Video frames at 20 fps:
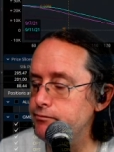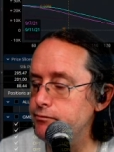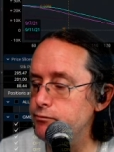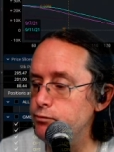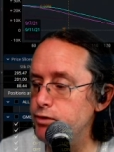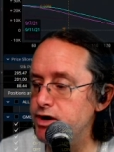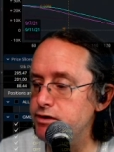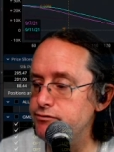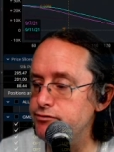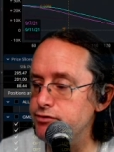
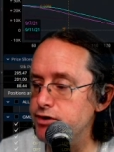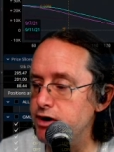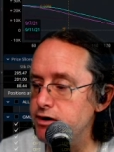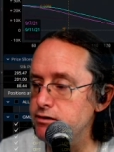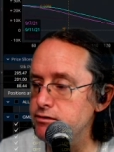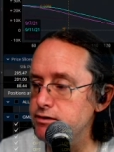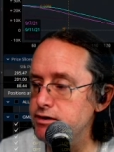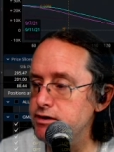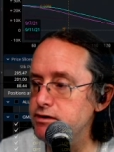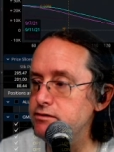we could try
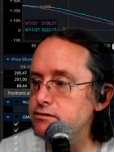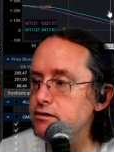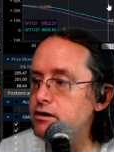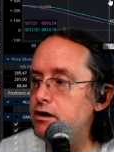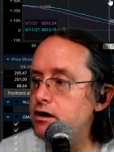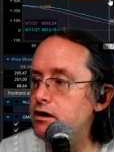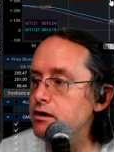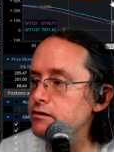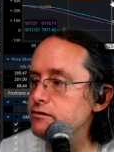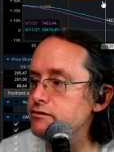to lean
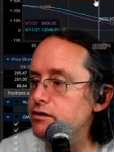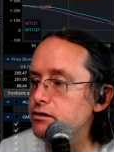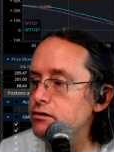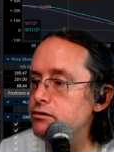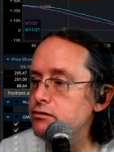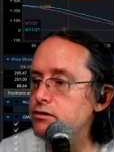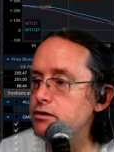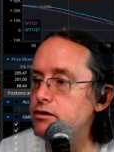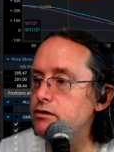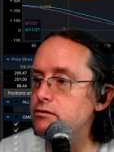long.
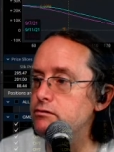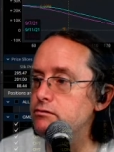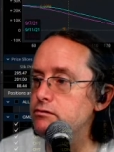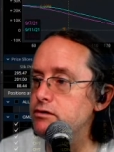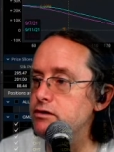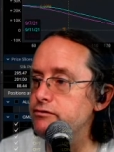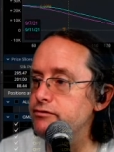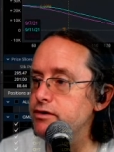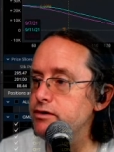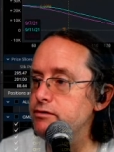So
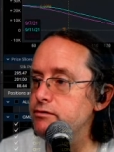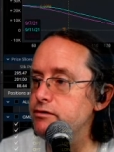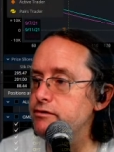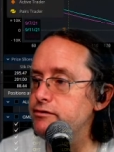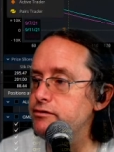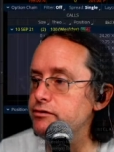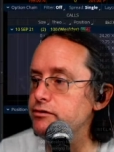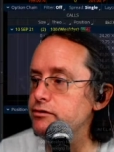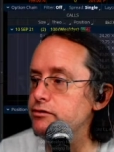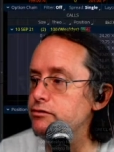what if we were
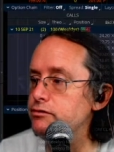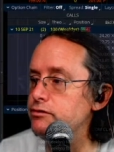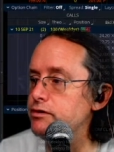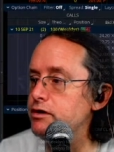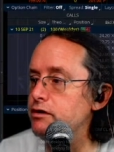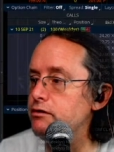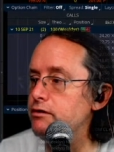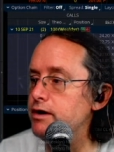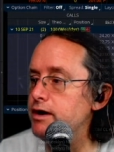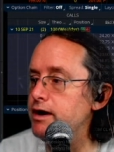to
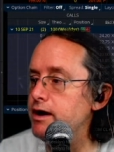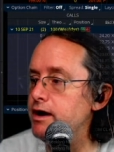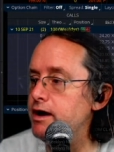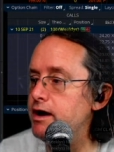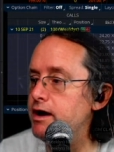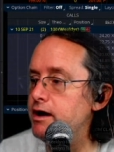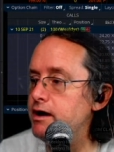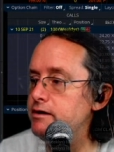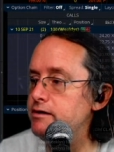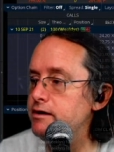go
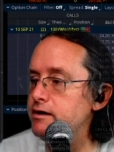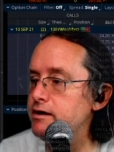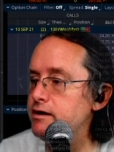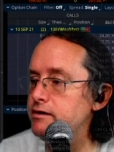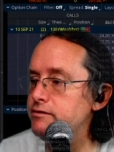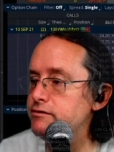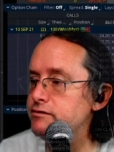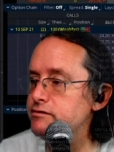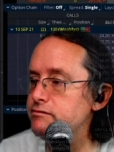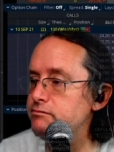ahead
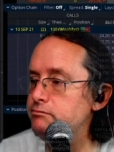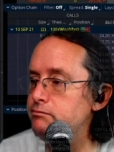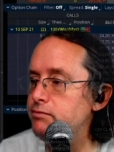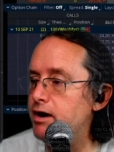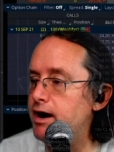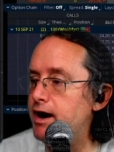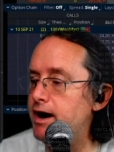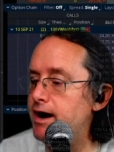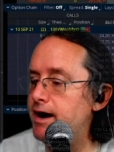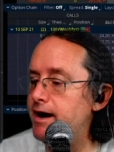and just
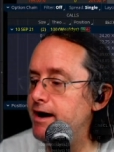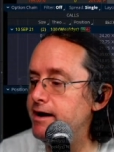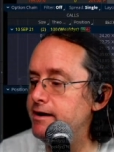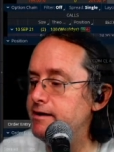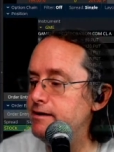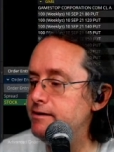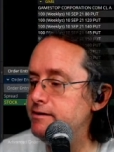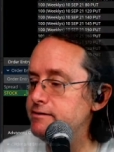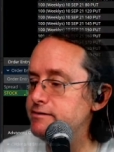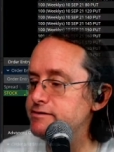
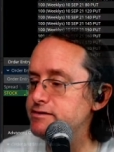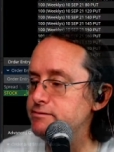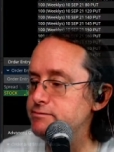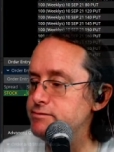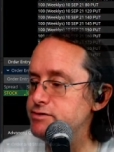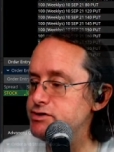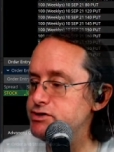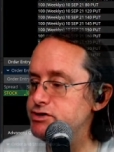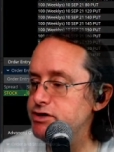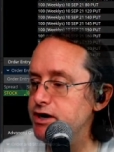buy
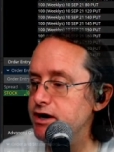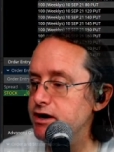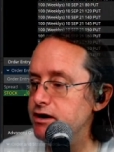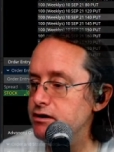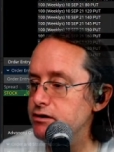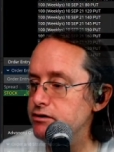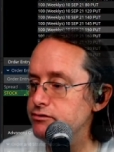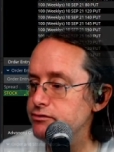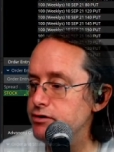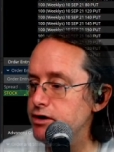some
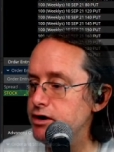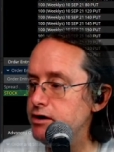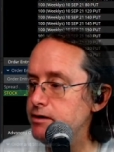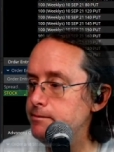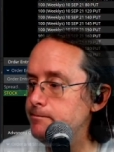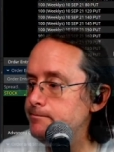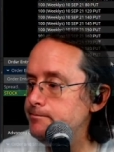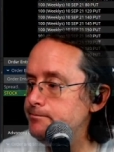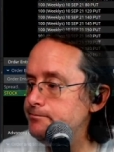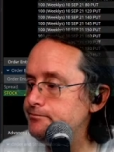shares, right?